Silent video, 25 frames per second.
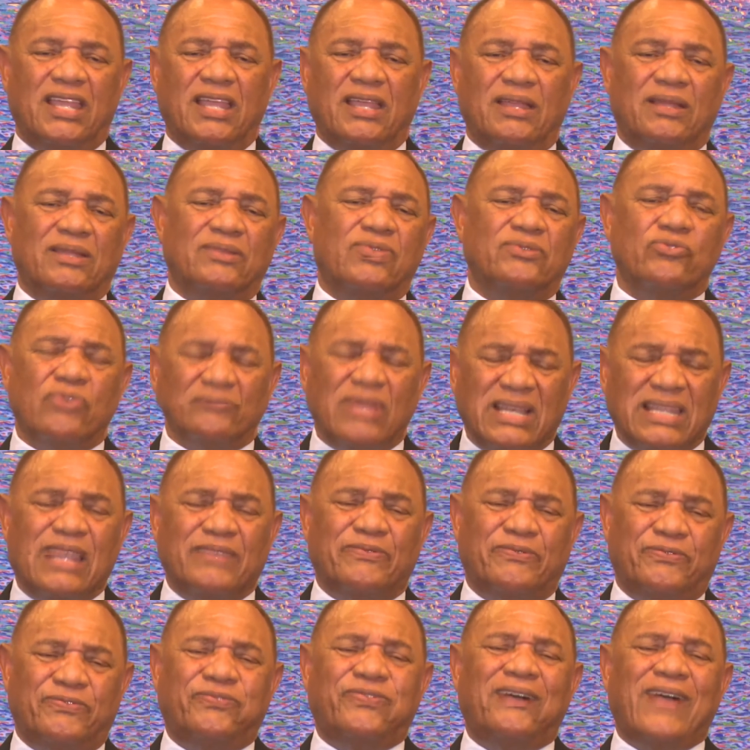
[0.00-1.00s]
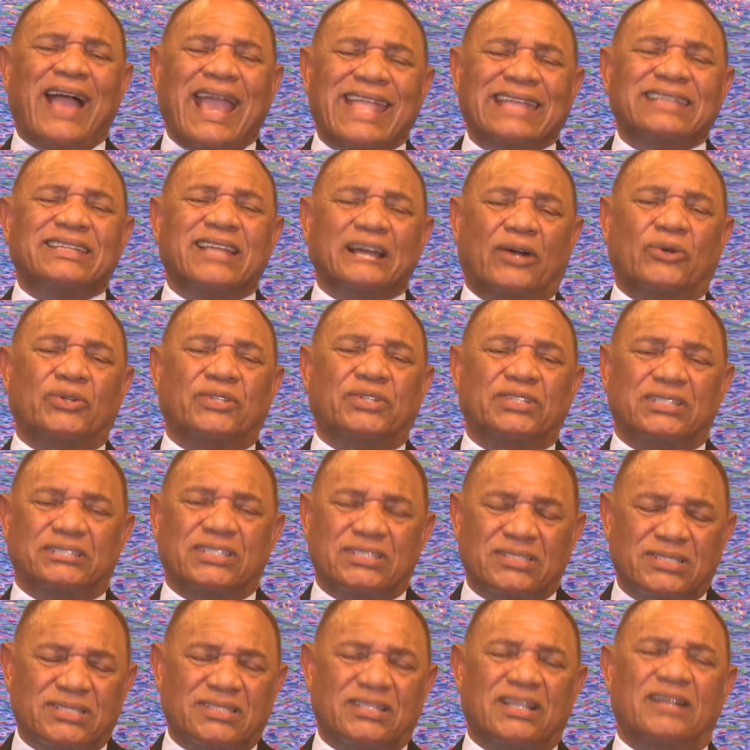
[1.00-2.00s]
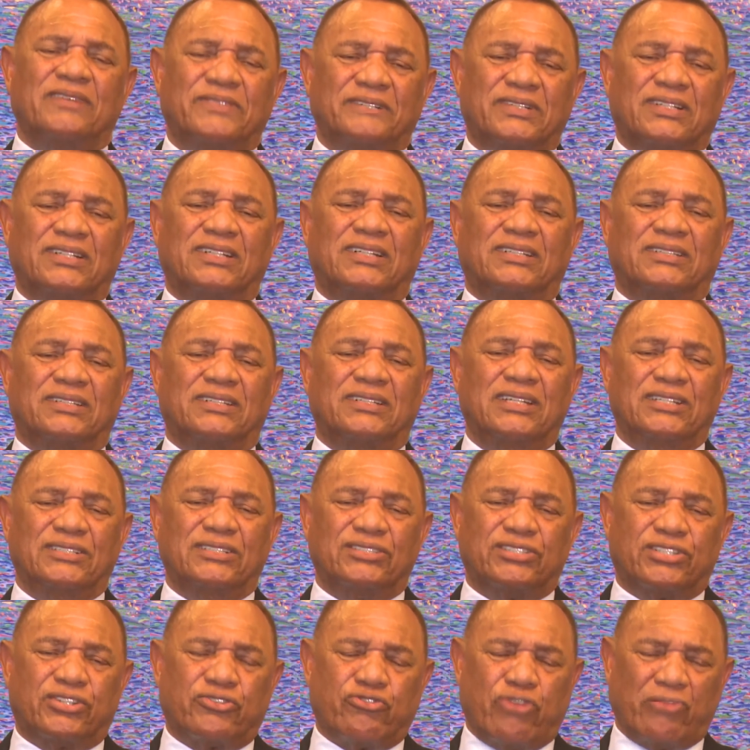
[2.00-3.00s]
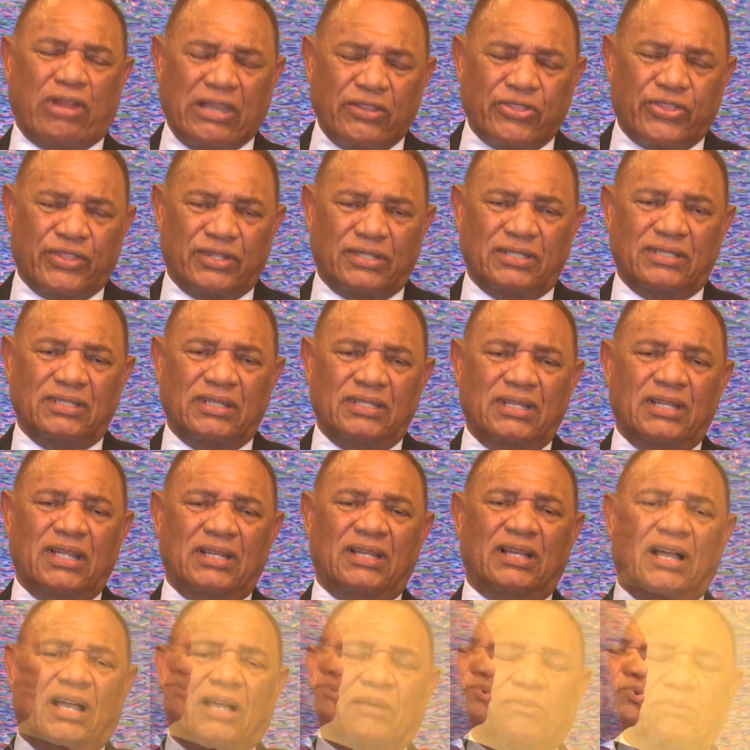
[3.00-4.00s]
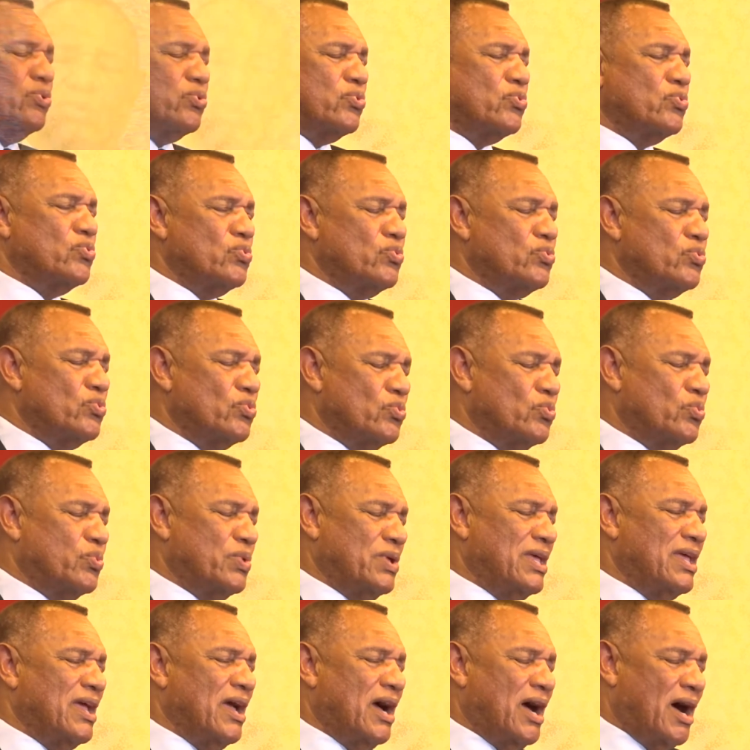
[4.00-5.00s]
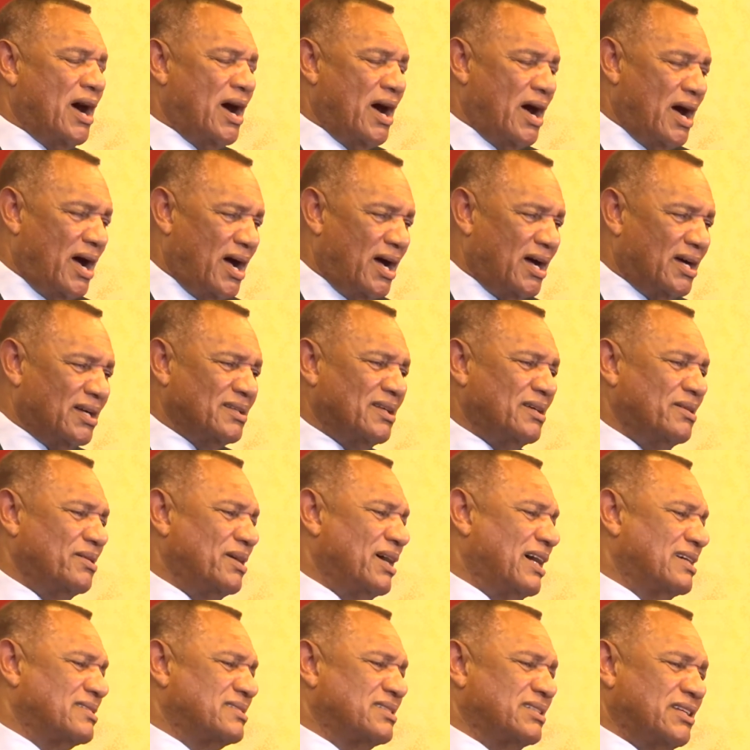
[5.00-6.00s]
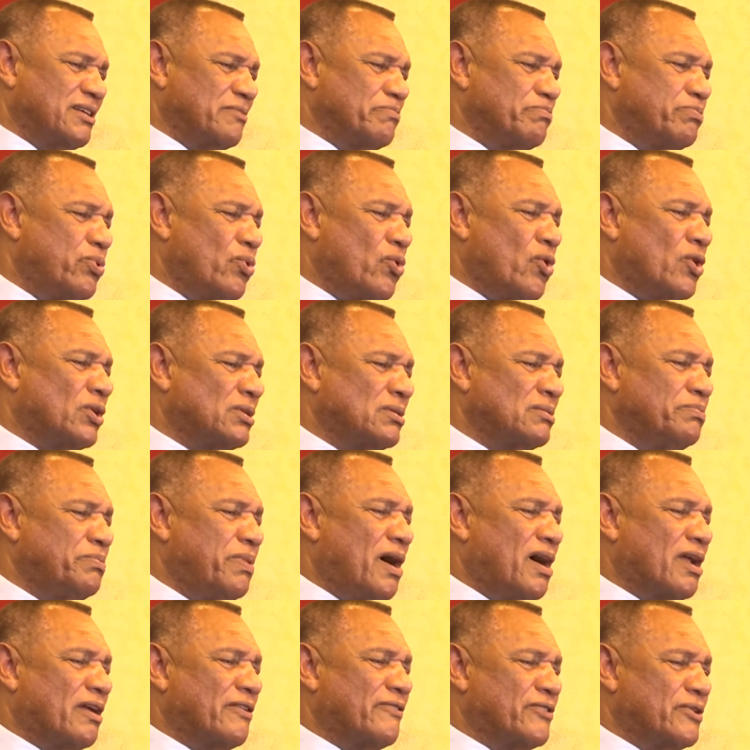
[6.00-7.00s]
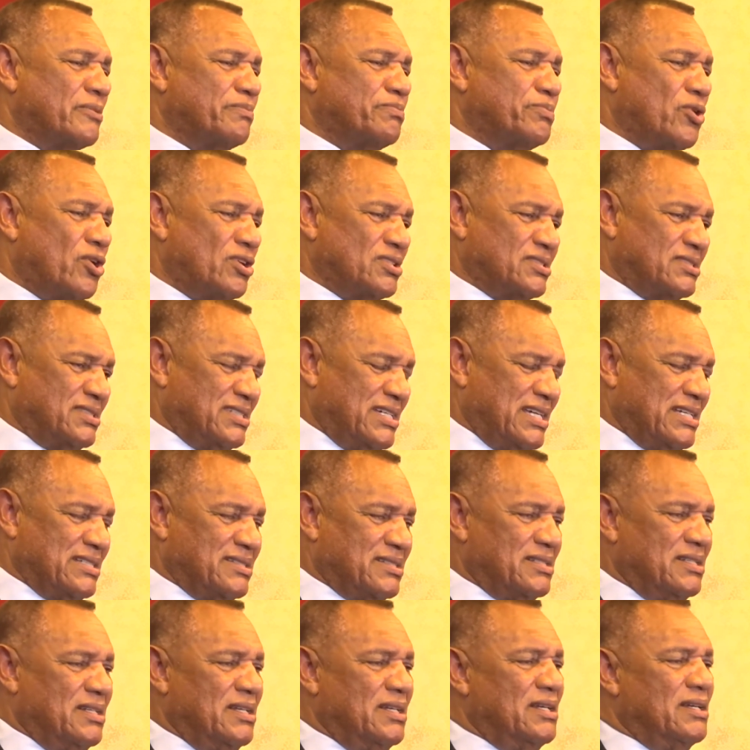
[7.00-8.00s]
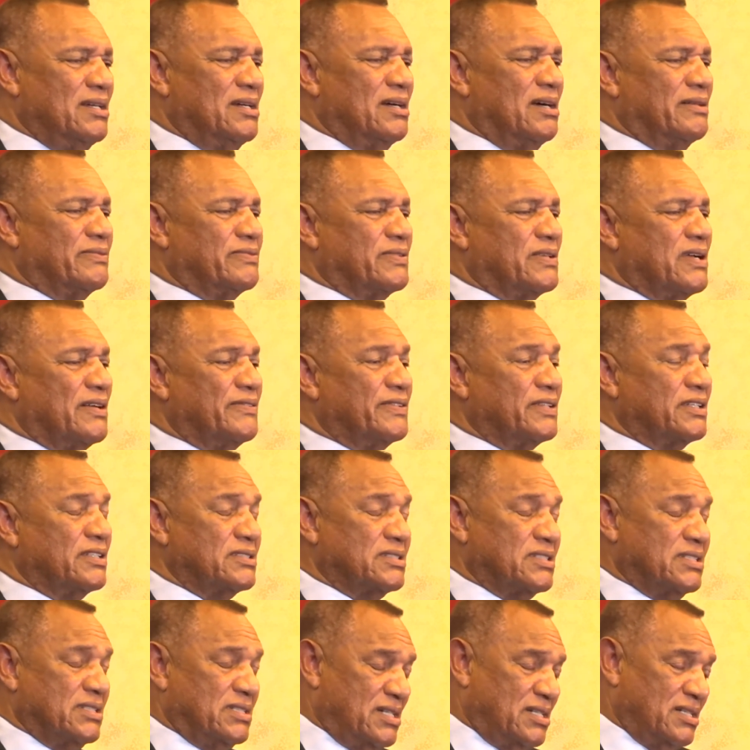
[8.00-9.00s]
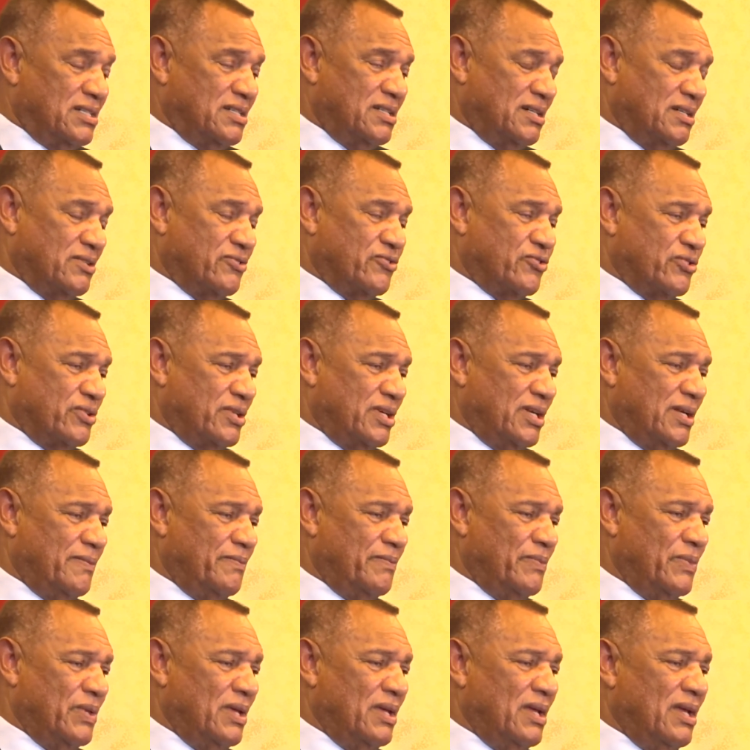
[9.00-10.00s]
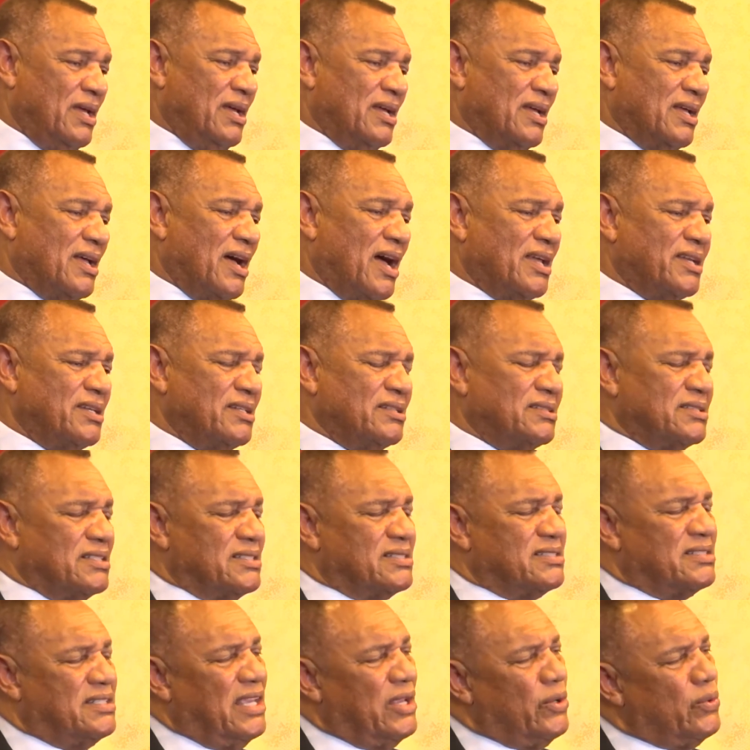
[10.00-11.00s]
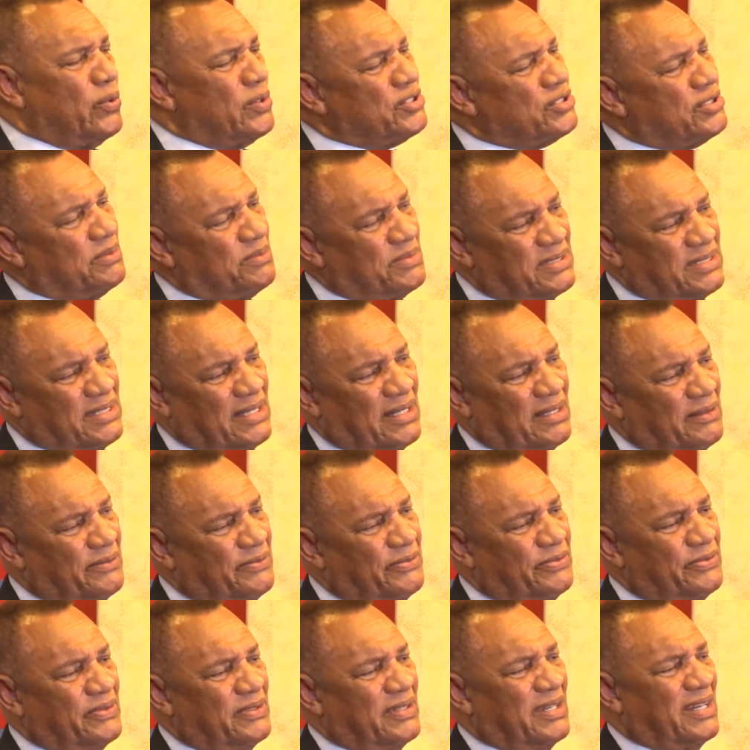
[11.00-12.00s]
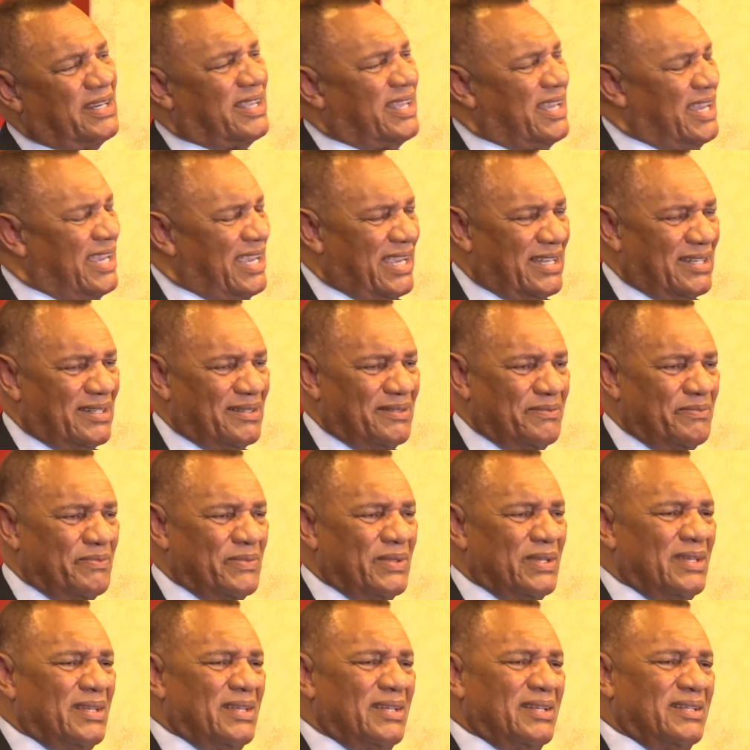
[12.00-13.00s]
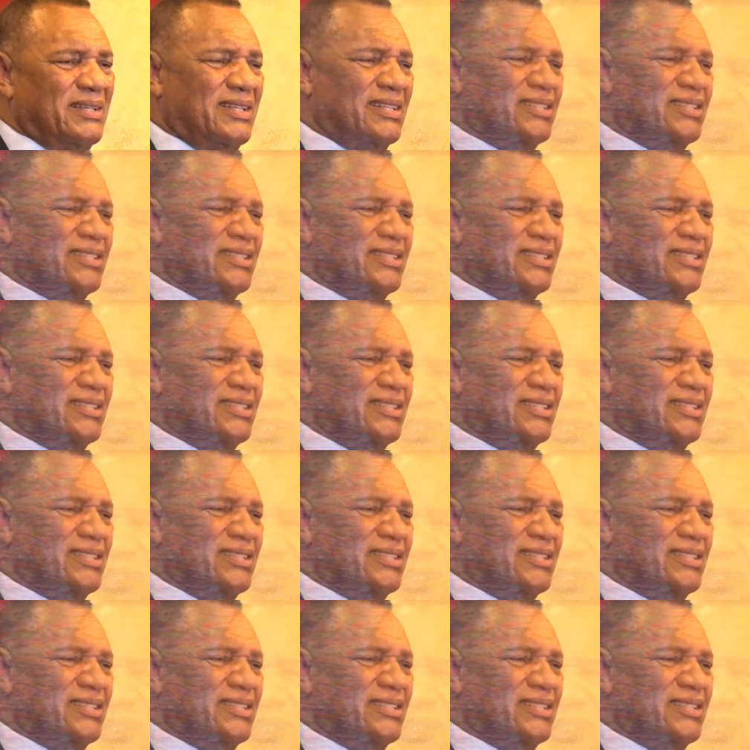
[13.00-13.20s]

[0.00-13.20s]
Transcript: really find out and discover and strengthen who we are as an important part of the process of governance in our country. Carter distinguished himself again, this